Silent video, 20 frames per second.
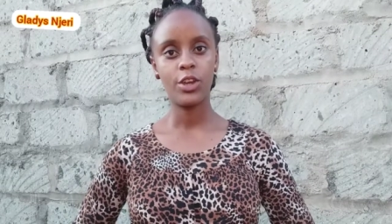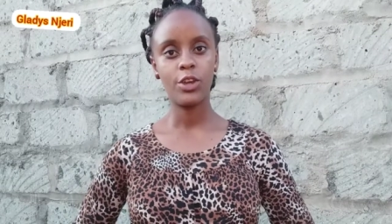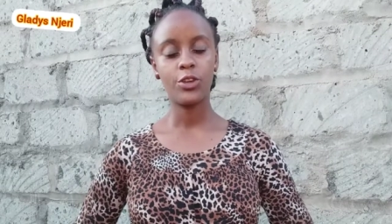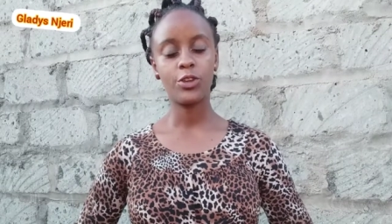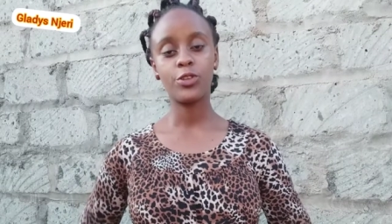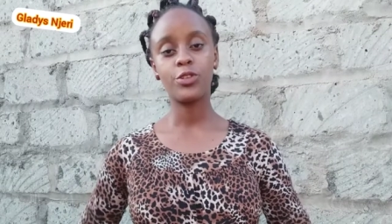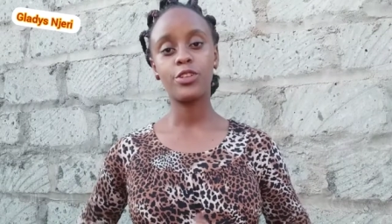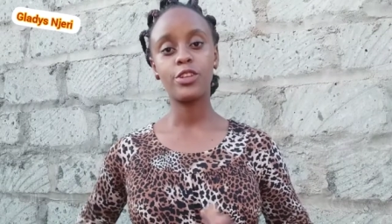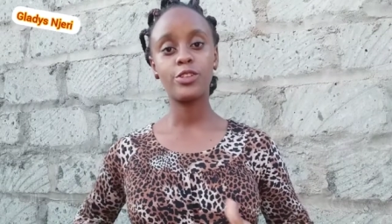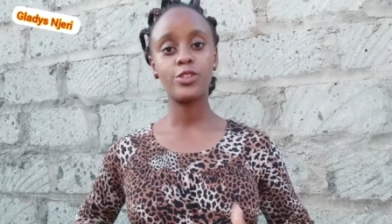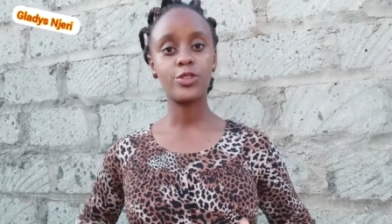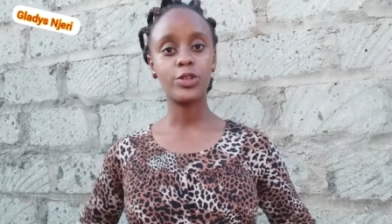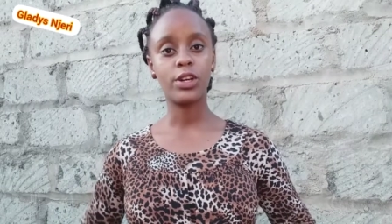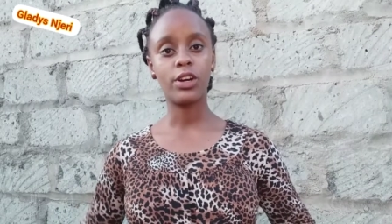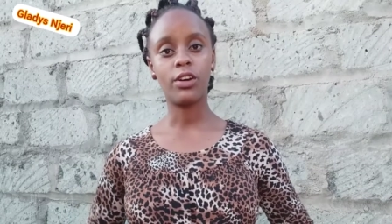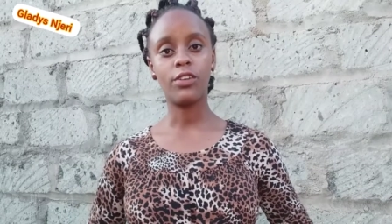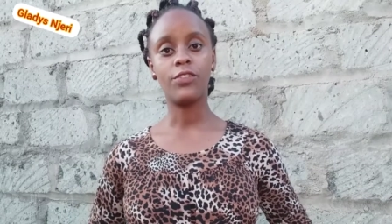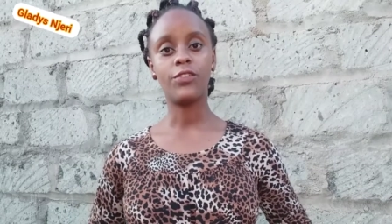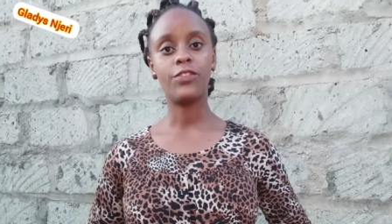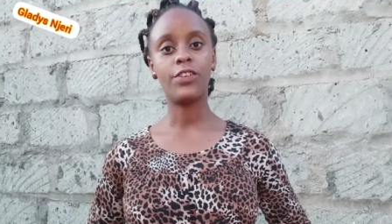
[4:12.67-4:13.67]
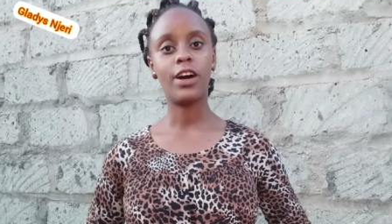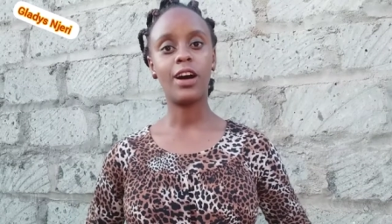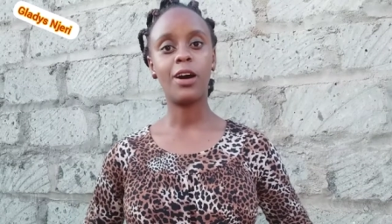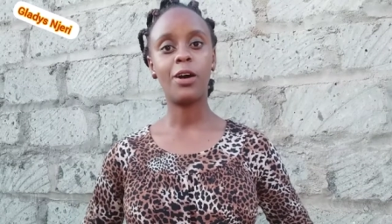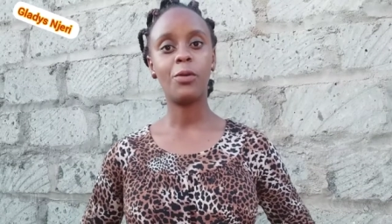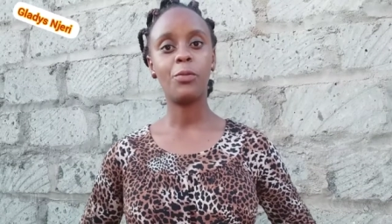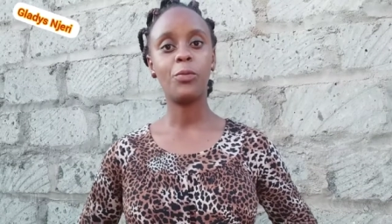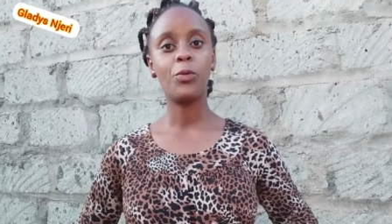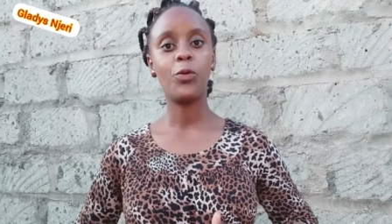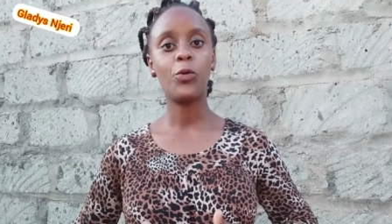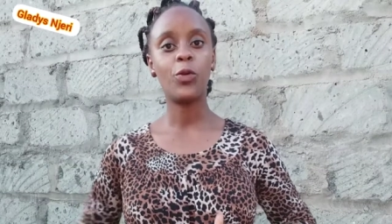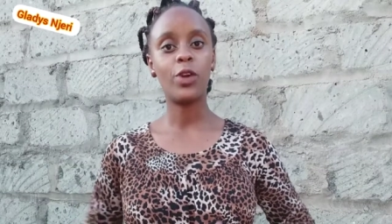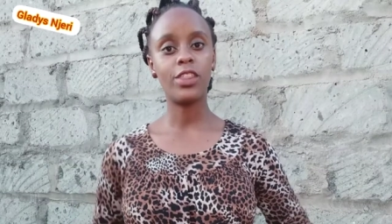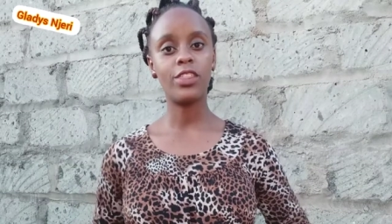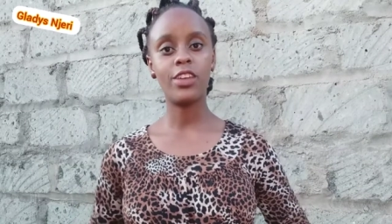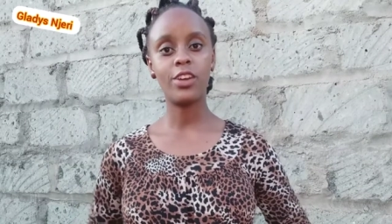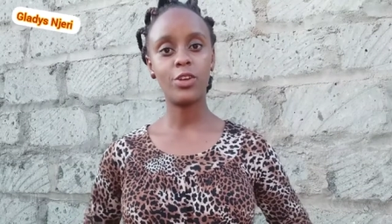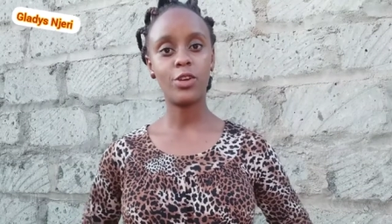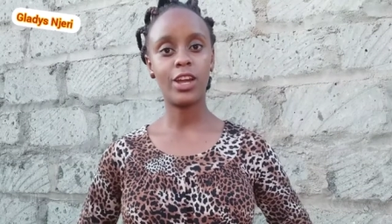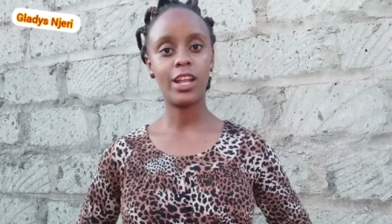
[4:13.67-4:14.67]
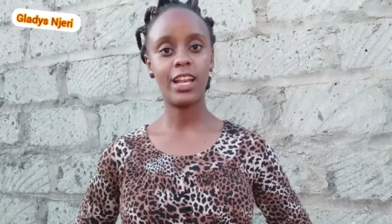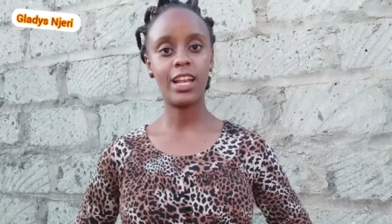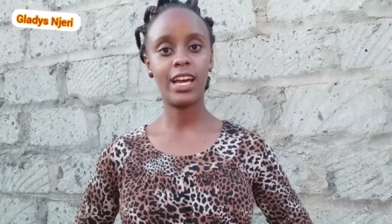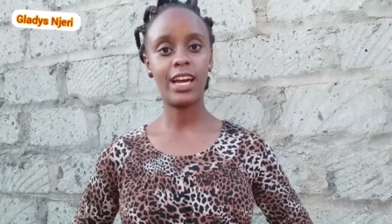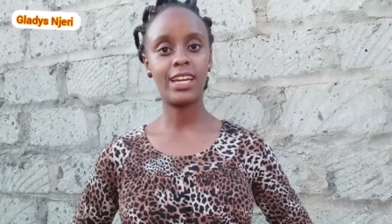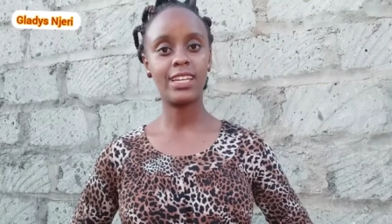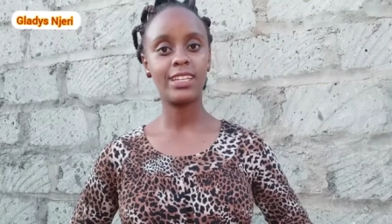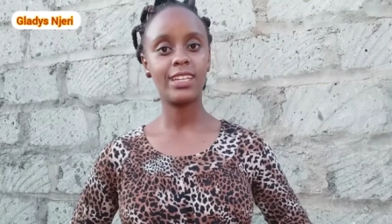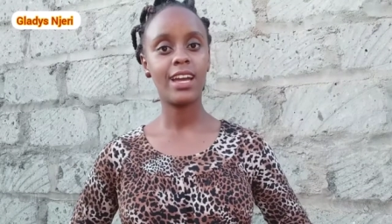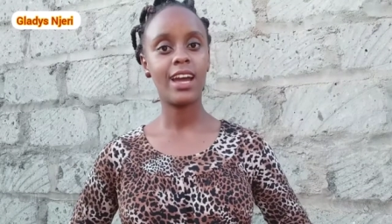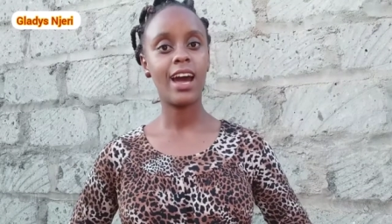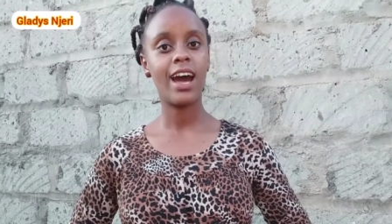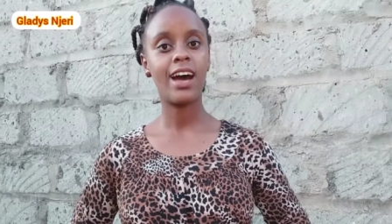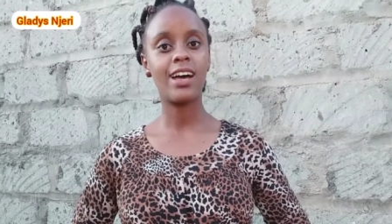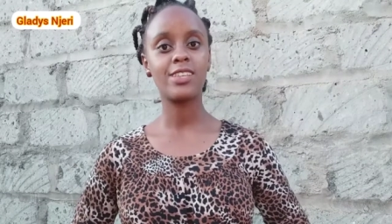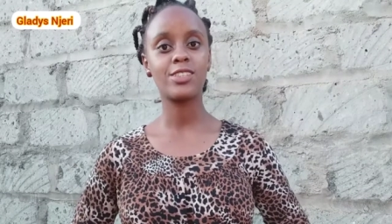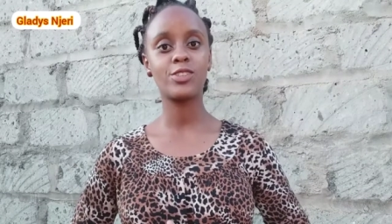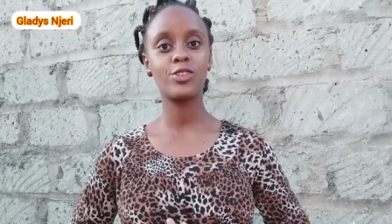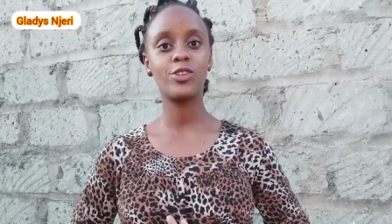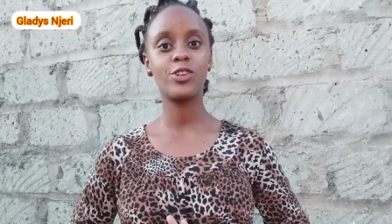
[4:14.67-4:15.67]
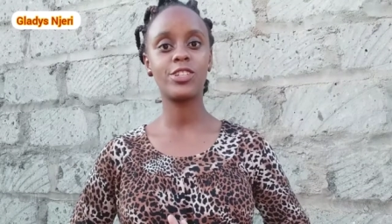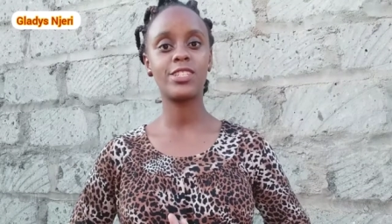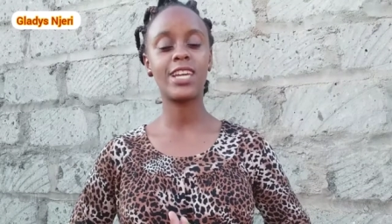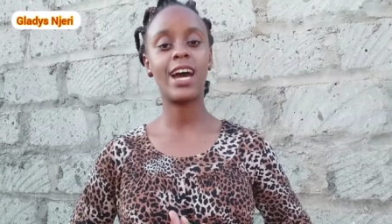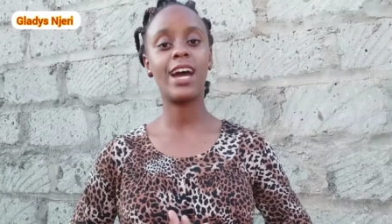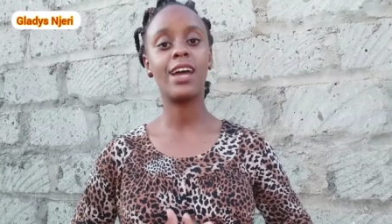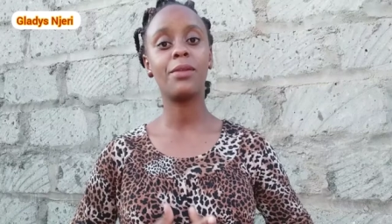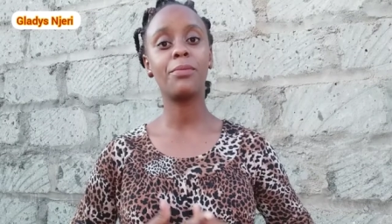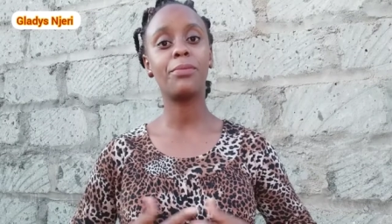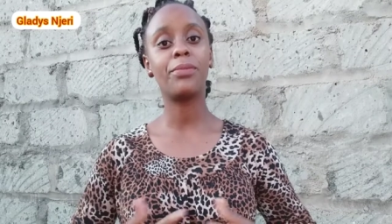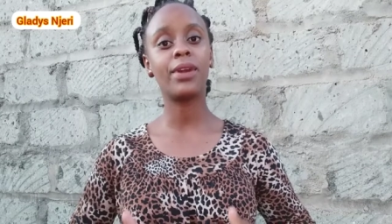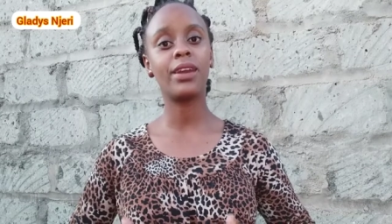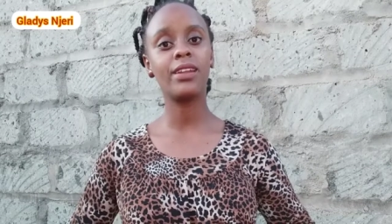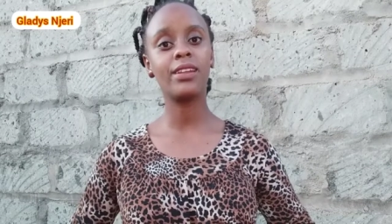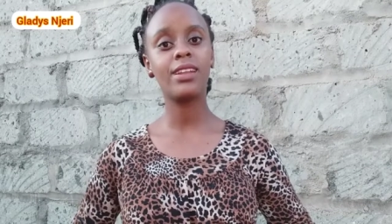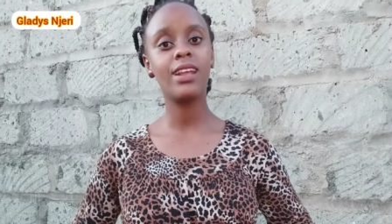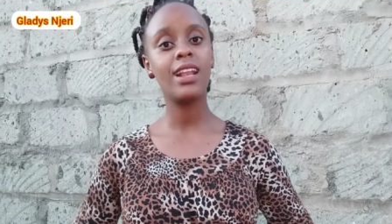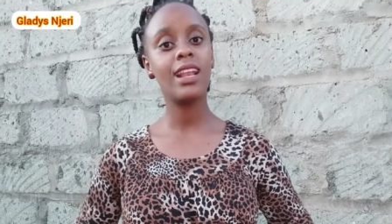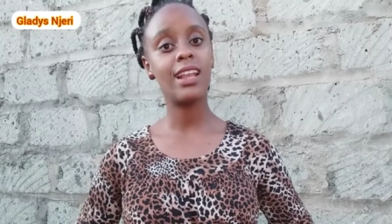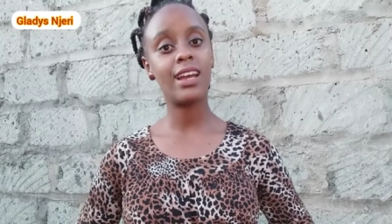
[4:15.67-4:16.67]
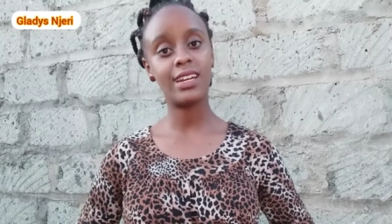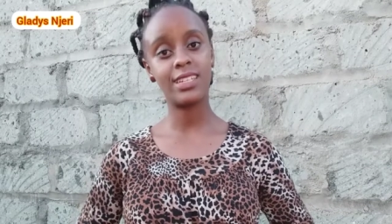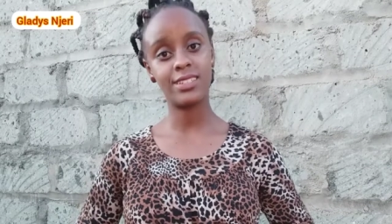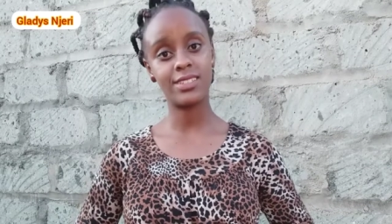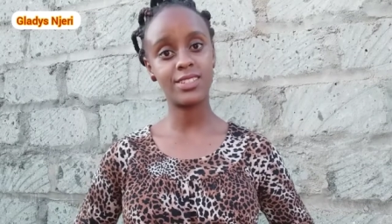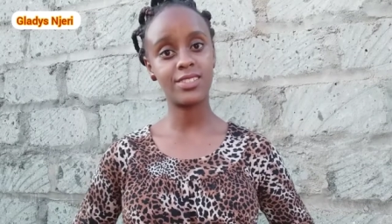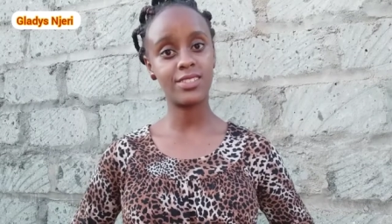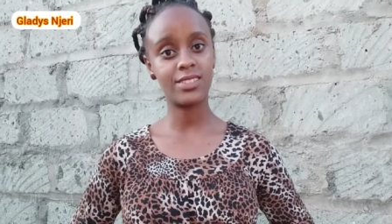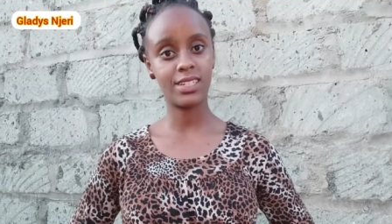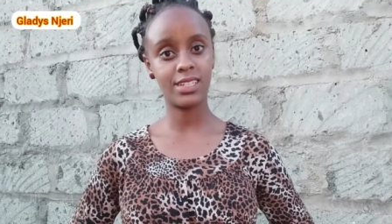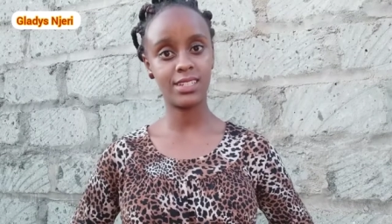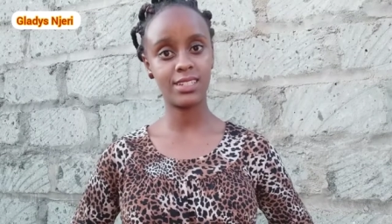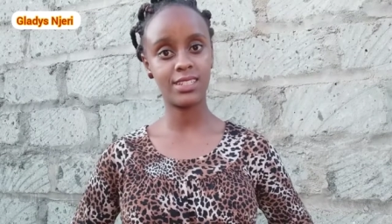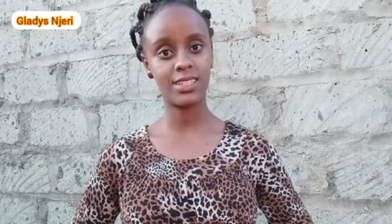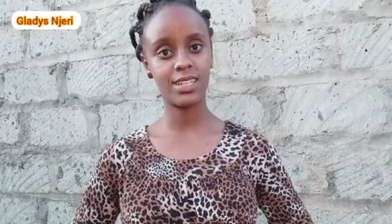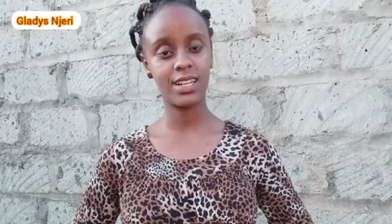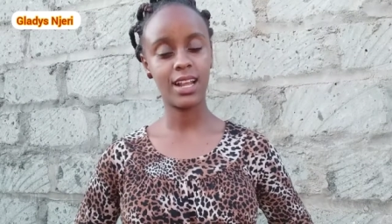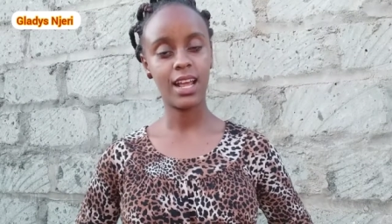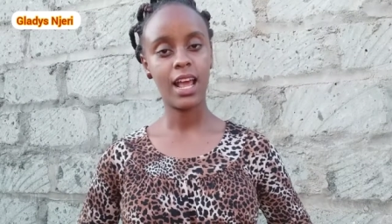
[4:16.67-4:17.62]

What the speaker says: You need to confirm whether your land has got unpaid land rate.